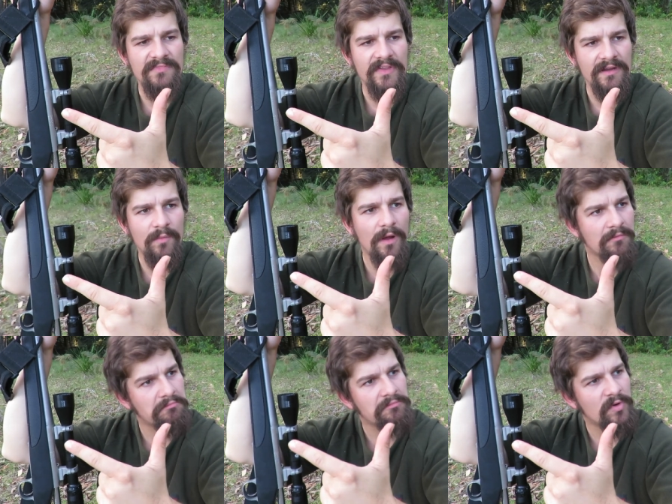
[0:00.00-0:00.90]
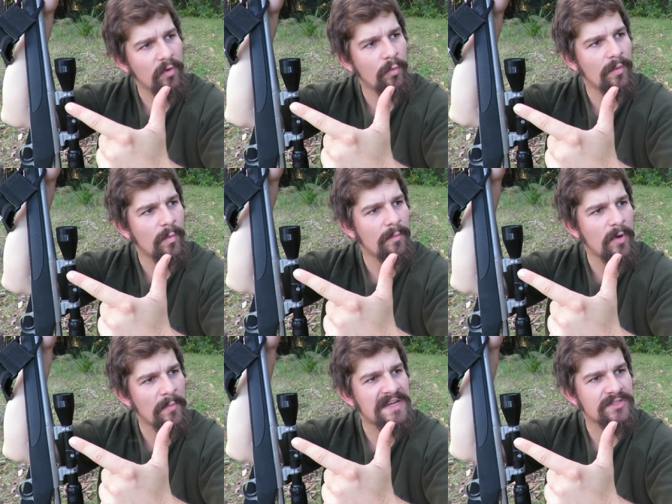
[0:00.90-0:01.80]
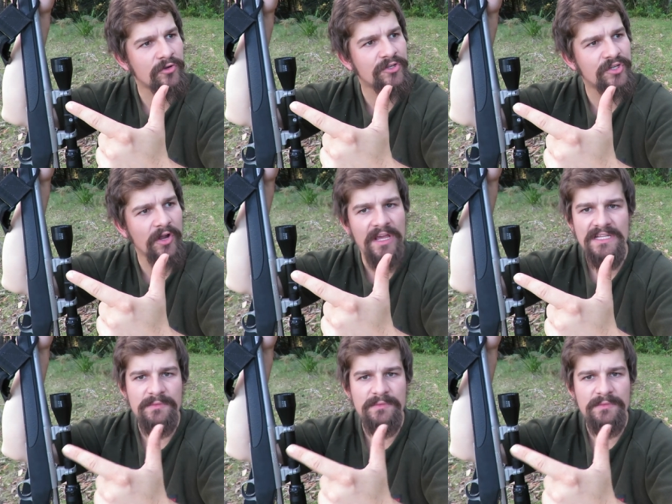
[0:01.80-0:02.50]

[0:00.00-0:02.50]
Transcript: you think, well, cool, what, what, what makes a good shot?